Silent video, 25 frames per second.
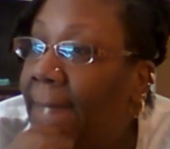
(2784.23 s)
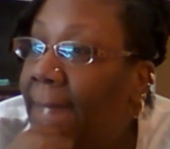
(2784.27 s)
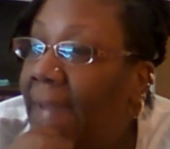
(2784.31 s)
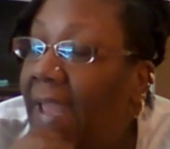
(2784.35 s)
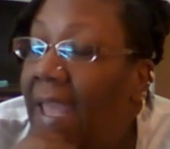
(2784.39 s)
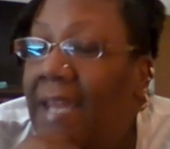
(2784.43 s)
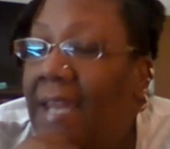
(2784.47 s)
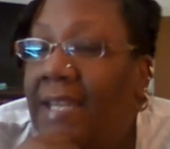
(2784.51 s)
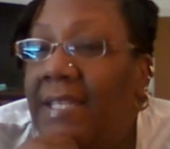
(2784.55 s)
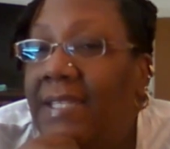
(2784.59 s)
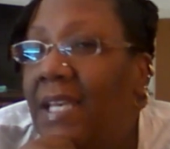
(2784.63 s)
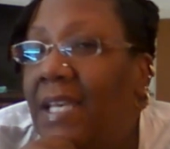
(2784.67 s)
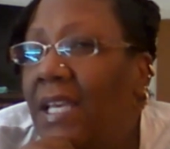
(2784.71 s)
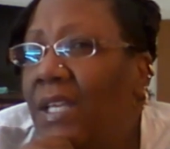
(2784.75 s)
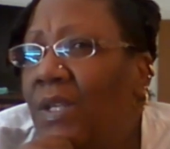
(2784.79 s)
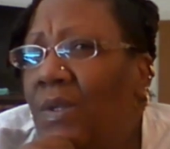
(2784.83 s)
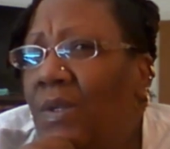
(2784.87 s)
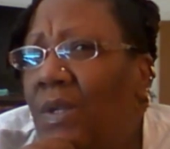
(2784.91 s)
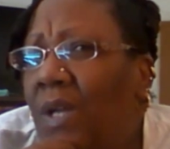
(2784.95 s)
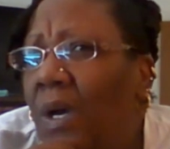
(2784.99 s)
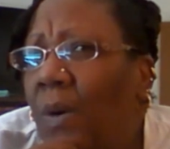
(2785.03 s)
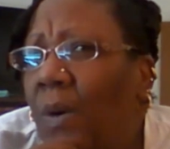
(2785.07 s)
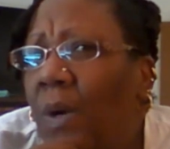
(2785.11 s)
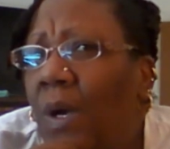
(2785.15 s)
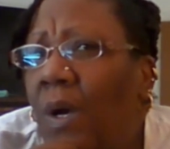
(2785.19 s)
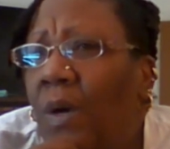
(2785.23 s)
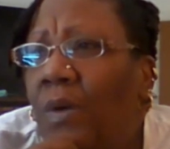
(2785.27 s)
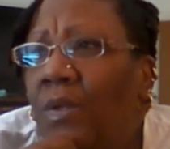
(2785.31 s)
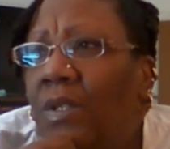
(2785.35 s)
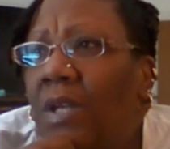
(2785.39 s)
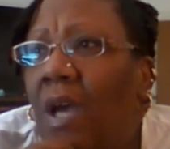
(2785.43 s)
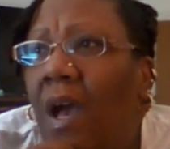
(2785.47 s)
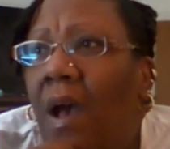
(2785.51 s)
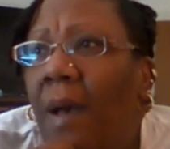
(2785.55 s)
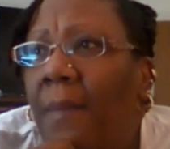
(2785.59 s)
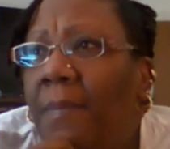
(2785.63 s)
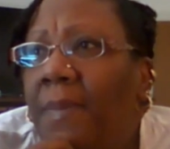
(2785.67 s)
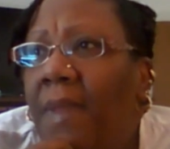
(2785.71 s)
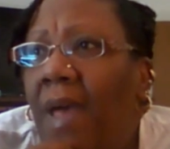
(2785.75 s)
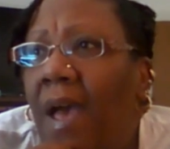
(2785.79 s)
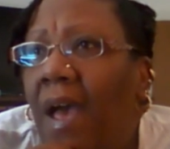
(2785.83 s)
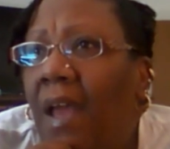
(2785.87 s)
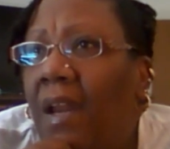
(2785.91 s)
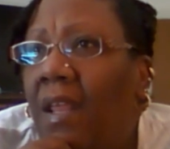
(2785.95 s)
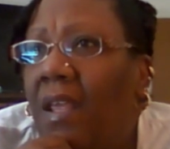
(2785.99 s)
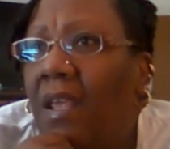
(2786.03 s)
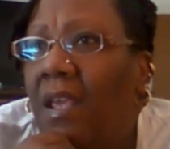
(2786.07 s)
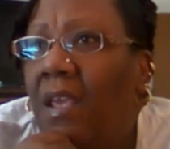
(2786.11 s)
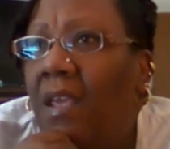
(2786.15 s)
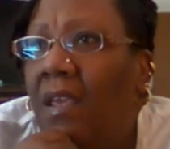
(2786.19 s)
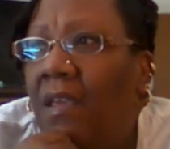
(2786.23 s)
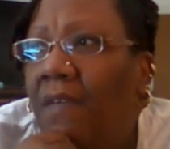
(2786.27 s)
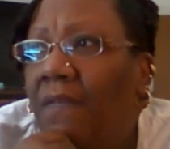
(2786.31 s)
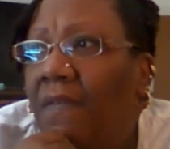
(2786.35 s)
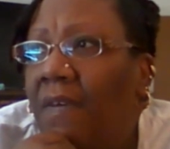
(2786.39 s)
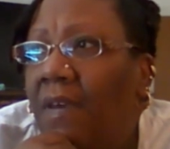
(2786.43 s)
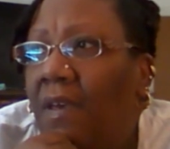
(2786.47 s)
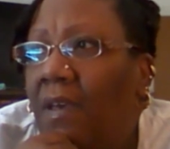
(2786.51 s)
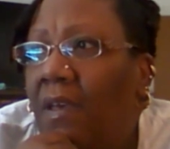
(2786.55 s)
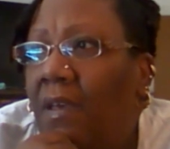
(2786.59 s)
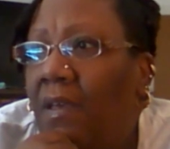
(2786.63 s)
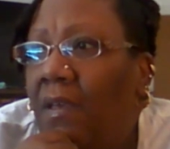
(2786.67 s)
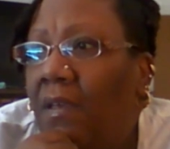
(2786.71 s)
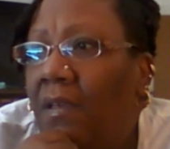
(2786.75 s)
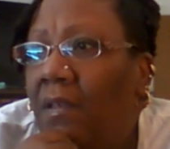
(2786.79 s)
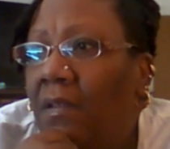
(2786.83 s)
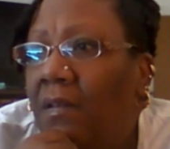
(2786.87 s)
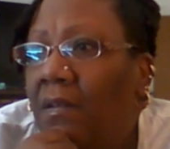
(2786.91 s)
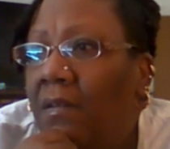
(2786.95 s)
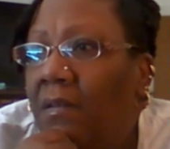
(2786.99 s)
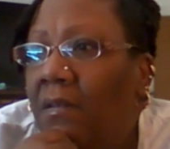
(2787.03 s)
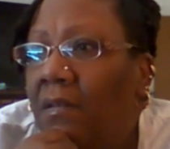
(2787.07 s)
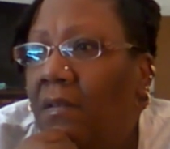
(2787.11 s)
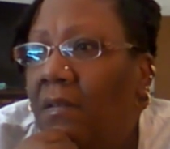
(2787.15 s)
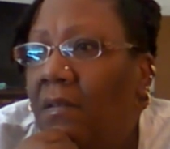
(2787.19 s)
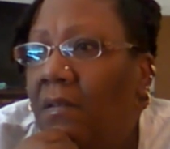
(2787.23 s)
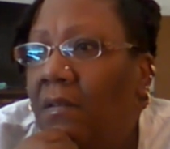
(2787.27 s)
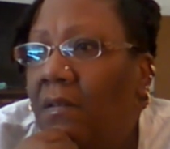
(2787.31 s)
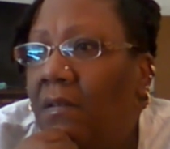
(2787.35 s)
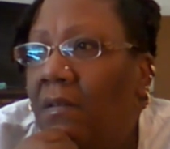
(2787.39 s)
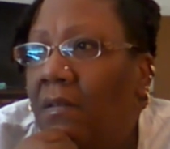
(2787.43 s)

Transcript: And he said, Coach, I'm not even